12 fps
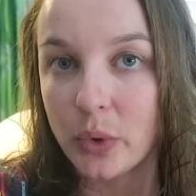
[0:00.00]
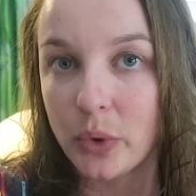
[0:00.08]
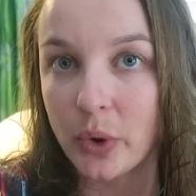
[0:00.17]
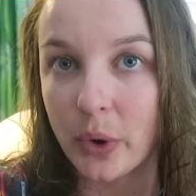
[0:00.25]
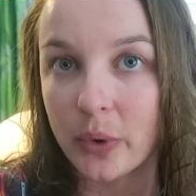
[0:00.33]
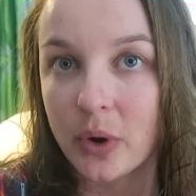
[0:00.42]

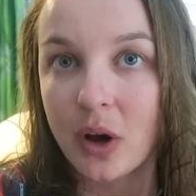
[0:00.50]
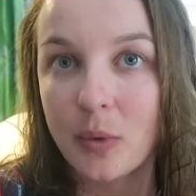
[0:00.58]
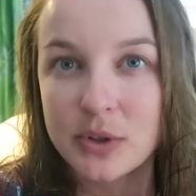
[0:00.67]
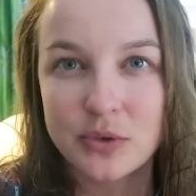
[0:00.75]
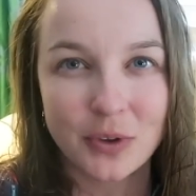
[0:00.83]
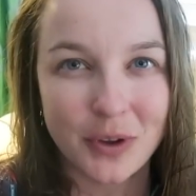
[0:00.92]
you know,
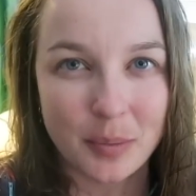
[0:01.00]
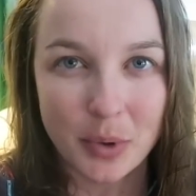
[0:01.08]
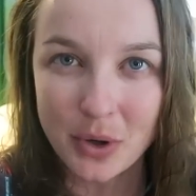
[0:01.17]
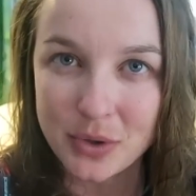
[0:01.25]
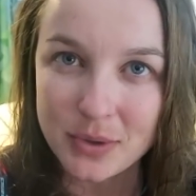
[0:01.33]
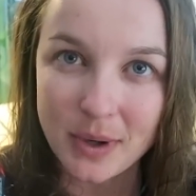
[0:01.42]
what's really
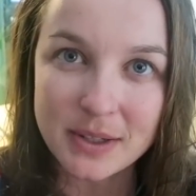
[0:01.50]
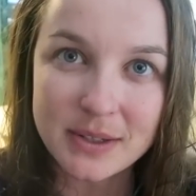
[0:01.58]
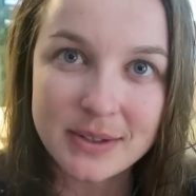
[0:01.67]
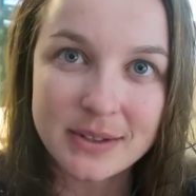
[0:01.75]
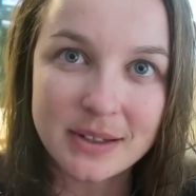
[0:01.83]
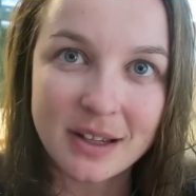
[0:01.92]
important to
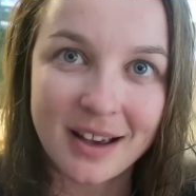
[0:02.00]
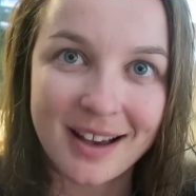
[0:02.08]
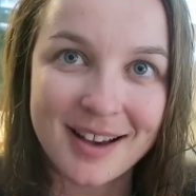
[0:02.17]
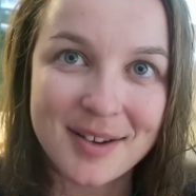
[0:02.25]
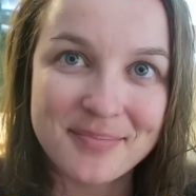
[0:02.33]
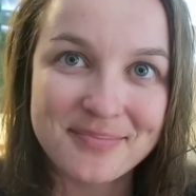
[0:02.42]
us,
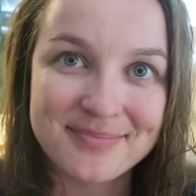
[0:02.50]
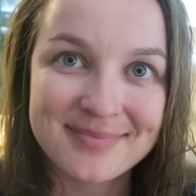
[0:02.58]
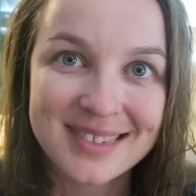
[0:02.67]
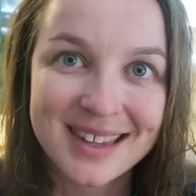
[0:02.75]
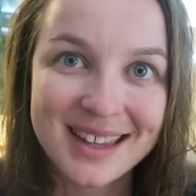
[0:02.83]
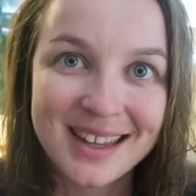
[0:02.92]
um,
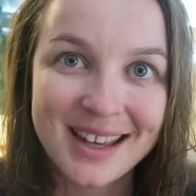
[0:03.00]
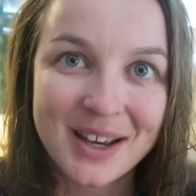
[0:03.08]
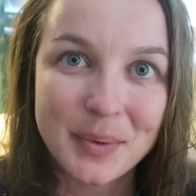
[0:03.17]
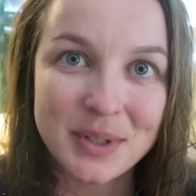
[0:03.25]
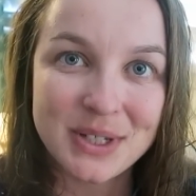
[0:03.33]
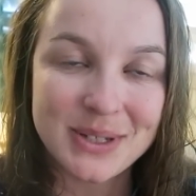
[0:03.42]

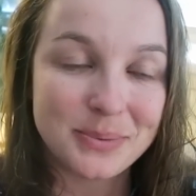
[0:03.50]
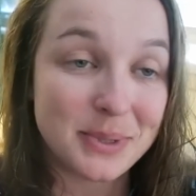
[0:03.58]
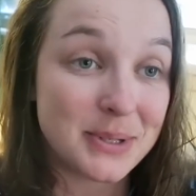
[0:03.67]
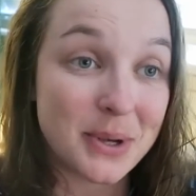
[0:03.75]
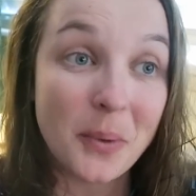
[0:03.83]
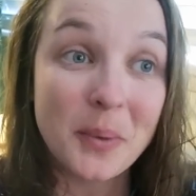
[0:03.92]
which is
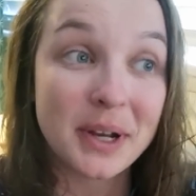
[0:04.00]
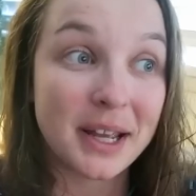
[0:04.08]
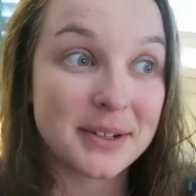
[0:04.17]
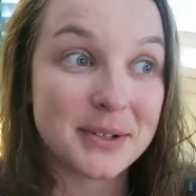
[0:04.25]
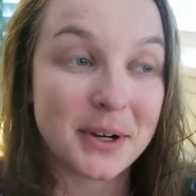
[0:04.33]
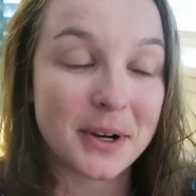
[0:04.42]
we don't want to
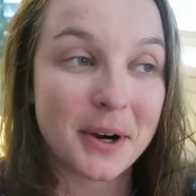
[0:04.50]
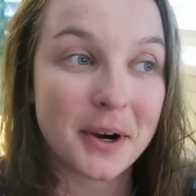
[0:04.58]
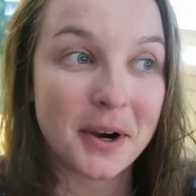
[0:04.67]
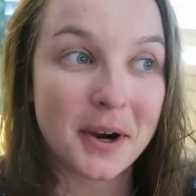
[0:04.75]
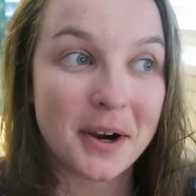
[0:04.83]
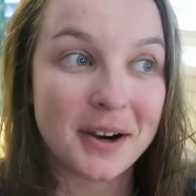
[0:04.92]

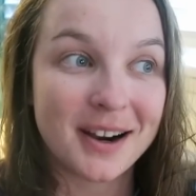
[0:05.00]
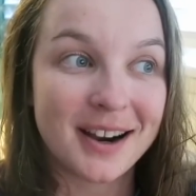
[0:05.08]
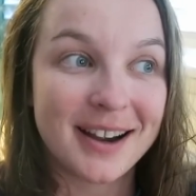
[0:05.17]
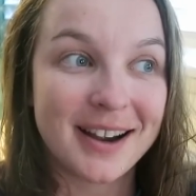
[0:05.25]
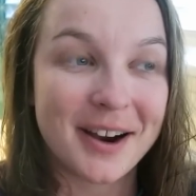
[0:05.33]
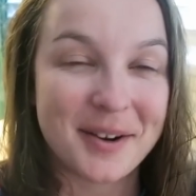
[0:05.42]
enter
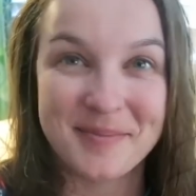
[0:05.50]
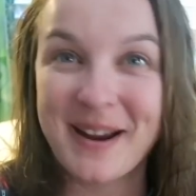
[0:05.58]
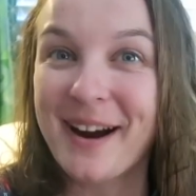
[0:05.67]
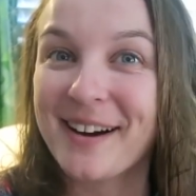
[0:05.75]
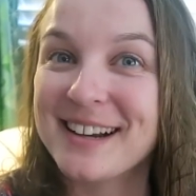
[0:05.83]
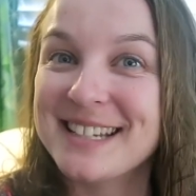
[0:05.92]
our
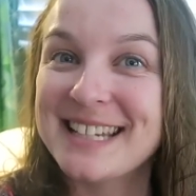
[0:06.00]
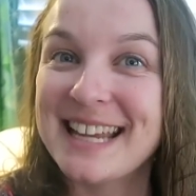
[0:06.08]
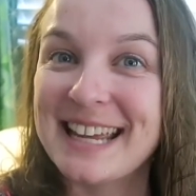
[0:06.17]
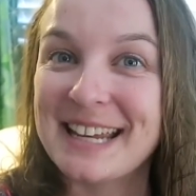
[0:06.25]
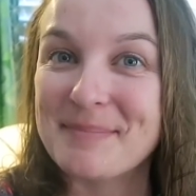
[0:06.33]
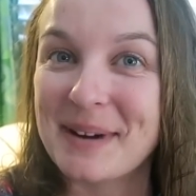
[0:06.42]
marriage
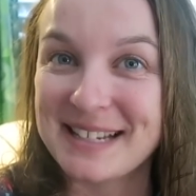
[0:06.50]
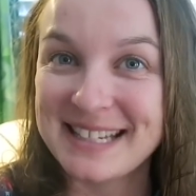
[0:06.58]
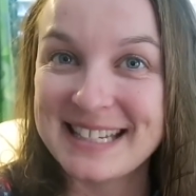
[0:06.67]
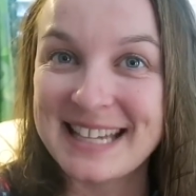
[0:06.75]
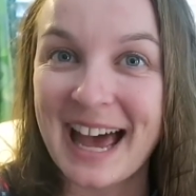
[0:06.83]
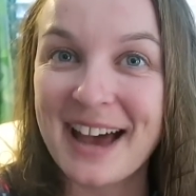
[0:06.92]
in a
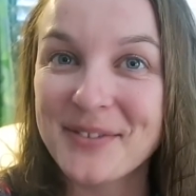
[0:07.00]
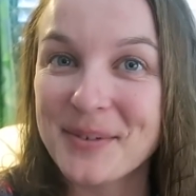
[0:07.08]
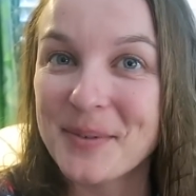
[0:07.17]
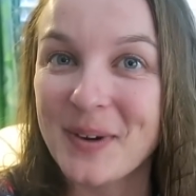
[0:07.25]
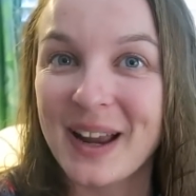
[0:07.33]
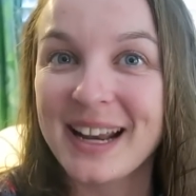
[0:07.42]
bunch of debt
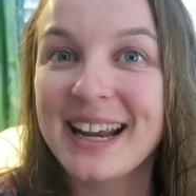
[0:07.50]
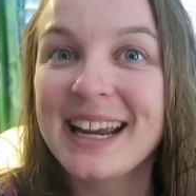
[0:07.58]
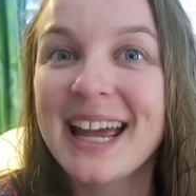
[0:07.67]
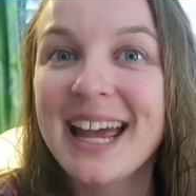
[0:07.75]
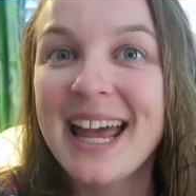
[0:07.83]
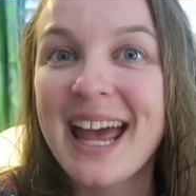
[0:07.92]
from a
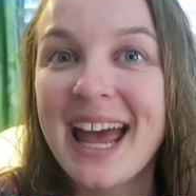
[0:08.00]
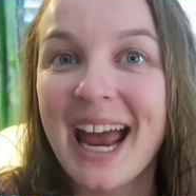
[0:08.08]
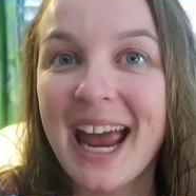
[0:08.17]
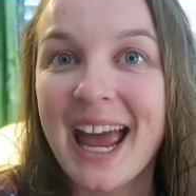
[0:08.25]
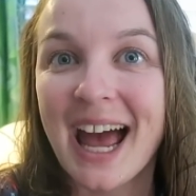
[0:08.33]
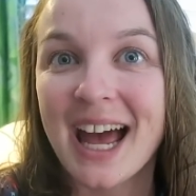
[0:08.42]
wedding
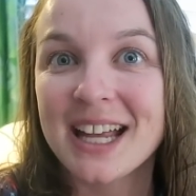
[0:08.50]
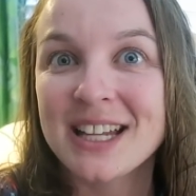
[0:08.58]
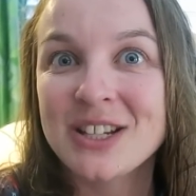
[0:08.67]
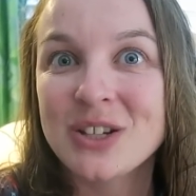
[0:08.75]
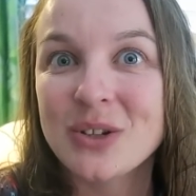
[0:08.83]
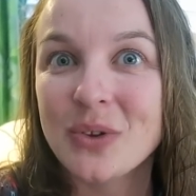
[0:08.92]

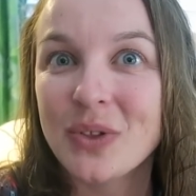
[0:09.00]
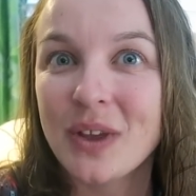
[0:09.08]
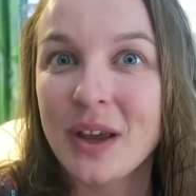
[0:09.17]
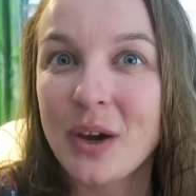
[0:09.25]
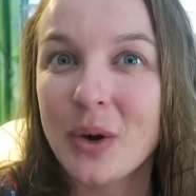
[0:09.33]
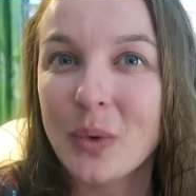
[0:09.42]
and to
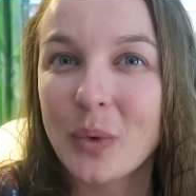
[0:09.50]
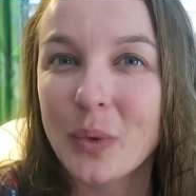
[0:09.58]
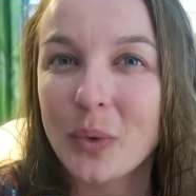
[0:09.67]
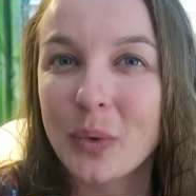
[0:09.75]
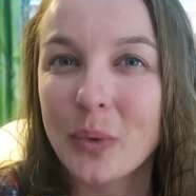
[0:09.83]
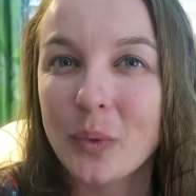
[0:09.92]
think
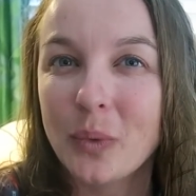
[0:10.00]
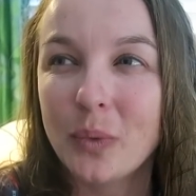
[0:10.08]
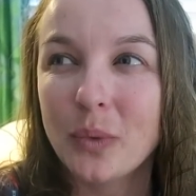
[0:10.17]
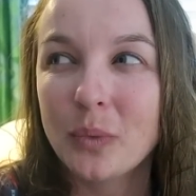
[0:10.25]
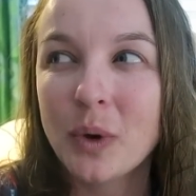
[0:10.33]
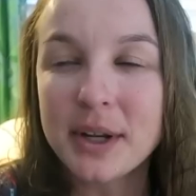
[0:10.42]

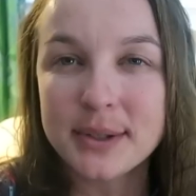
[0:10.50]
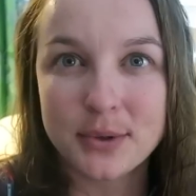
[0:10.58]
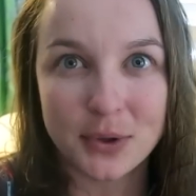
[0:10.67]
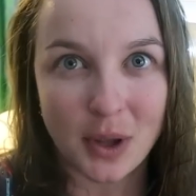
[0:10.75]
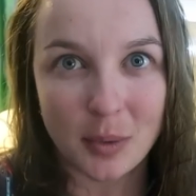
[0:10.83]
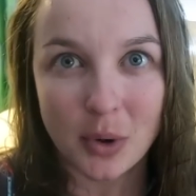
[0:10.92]
what is
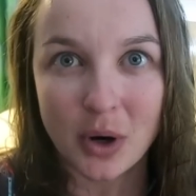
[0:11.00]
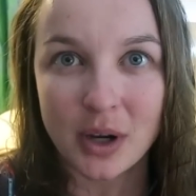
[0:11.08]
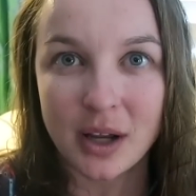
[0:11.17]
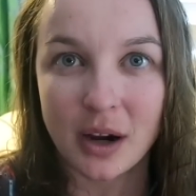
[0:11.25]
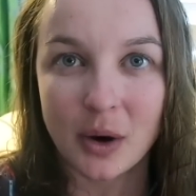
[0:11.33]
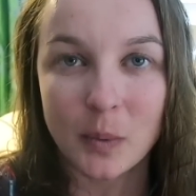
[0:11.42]
really
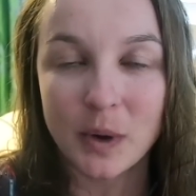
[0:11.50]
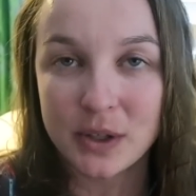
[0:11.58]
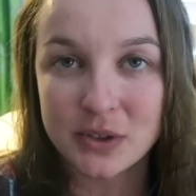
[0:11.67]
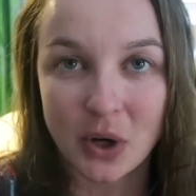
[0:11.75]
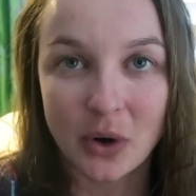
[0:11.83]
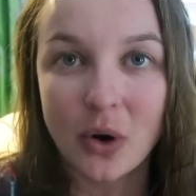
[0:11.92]
important here? What
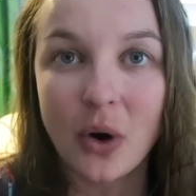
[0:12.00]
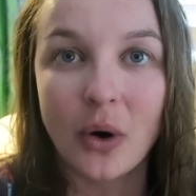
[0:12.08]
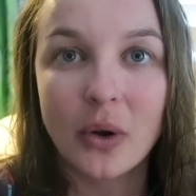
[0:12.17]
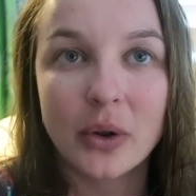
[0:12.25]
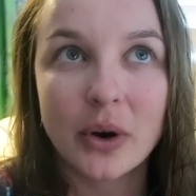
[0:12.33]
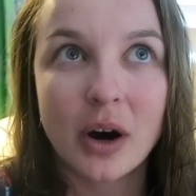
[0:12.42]
is our
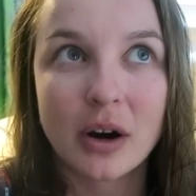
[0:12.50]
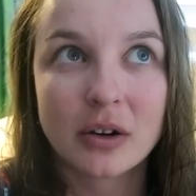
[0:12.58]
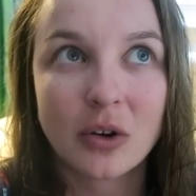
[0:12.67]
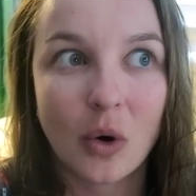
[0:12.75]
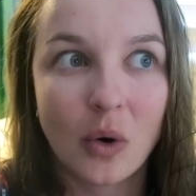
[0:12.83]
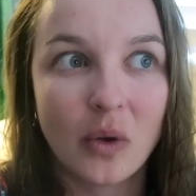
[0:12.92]
goal? Our
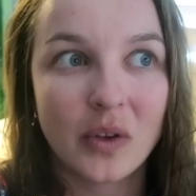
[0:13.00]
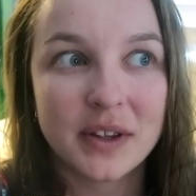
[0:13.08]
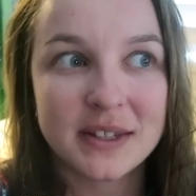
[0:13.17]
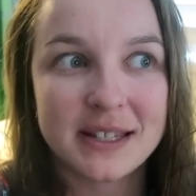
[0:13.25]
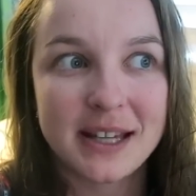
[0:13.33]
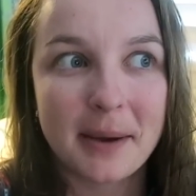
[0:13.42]
goal
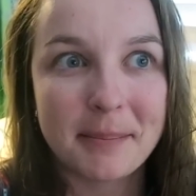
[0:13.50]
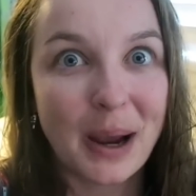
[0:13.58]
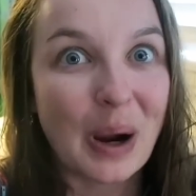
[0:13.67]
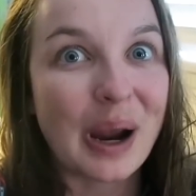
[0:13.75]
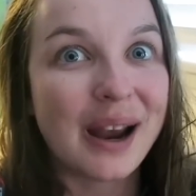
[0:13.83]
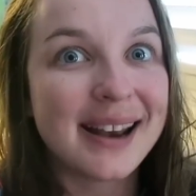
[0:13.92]
is to get
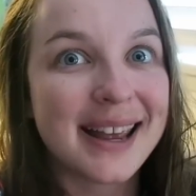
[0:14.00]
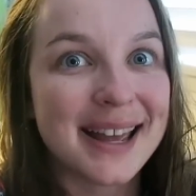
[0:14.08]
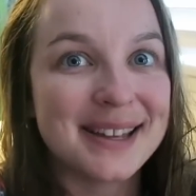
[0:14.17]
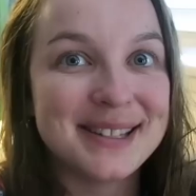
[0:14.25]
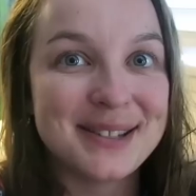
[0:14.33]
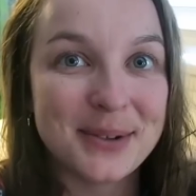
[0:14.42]
married
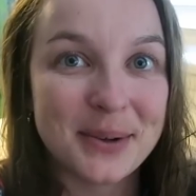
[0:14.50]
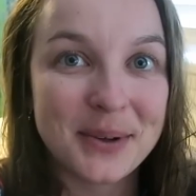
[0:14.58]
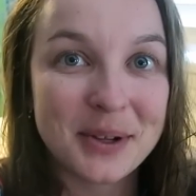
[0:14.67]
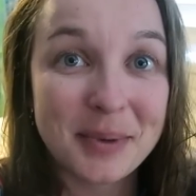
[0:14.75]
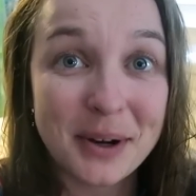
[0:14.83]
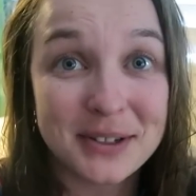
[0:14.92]
and
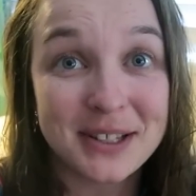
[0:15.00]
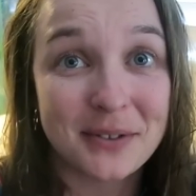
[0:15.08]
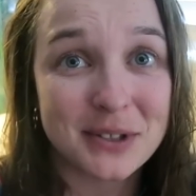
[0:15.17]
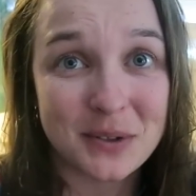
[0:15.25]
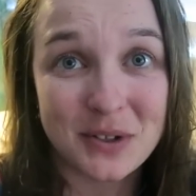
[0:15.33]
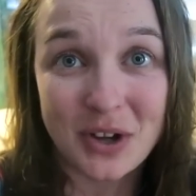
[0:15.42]
to commit
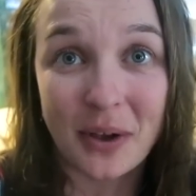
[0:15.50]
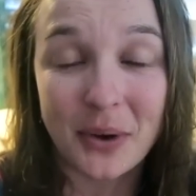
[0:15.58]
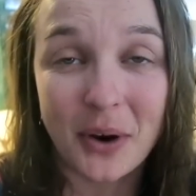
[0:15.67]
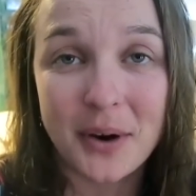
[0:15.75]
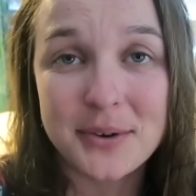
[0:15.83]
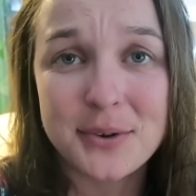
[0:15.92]
ourselves to each
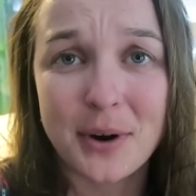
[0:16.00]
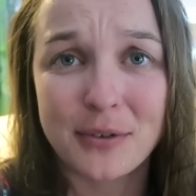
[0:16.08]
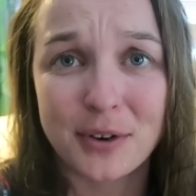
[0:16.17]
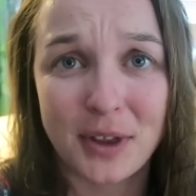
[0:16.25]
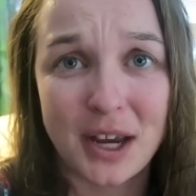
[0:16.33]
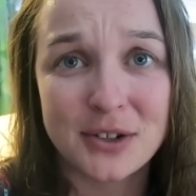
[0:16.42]
other and to our
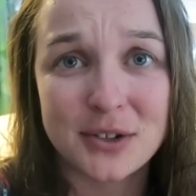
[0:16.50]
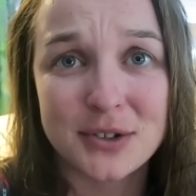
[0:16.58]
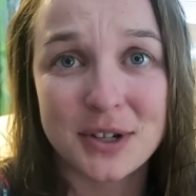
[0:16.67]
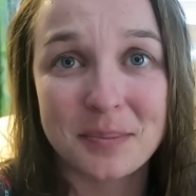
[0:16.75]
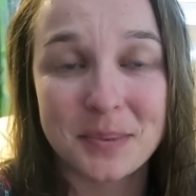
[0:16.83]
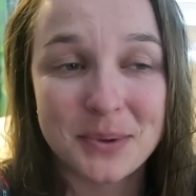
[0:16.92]

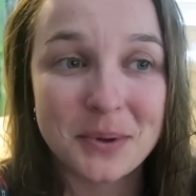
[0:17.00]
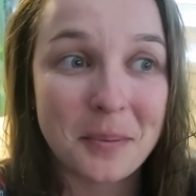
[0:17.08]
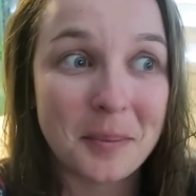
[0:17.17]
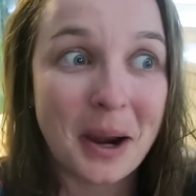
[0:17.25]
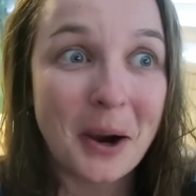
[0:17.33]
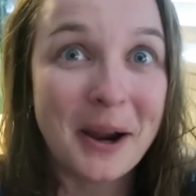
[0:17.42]
relationship and to
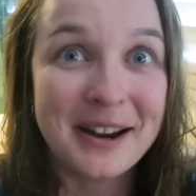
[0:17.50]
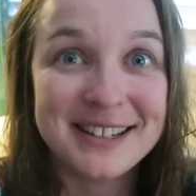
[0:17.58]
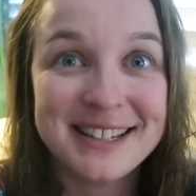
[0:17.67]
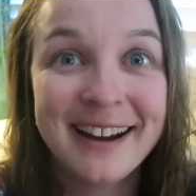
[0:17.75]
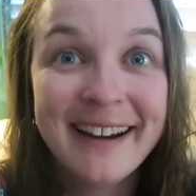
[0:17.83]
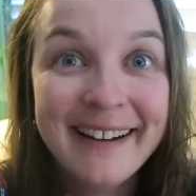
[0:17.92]
a
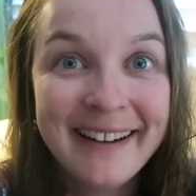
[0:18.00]
marriage.